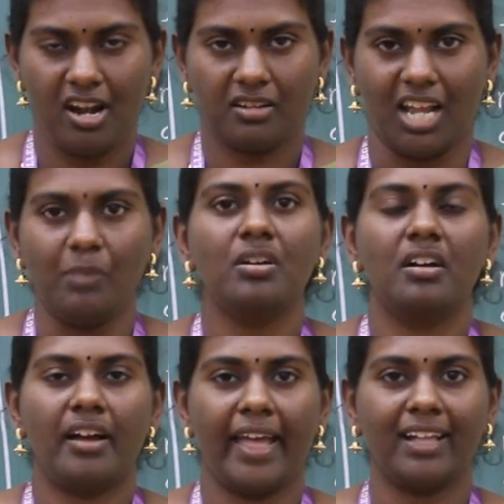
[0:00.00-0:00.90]
data
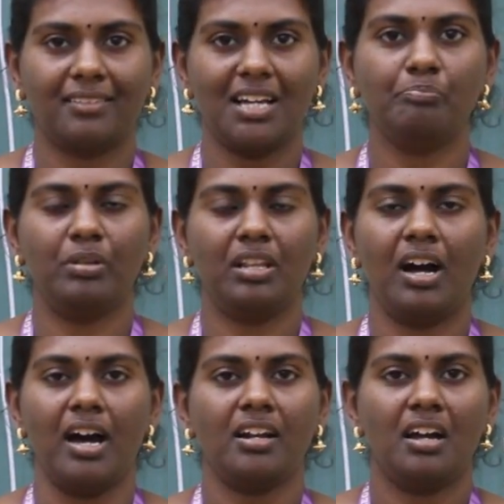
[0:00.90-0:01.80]
type
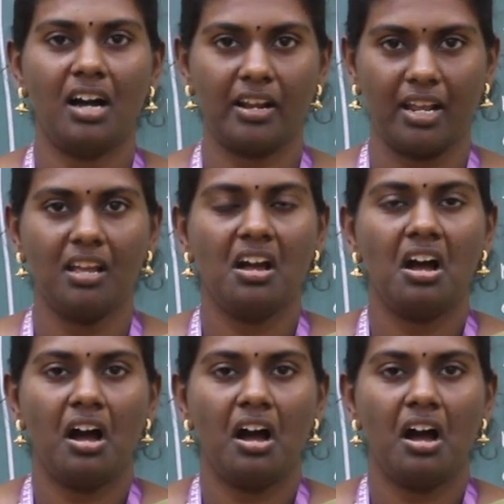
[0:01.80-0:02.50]
example are array.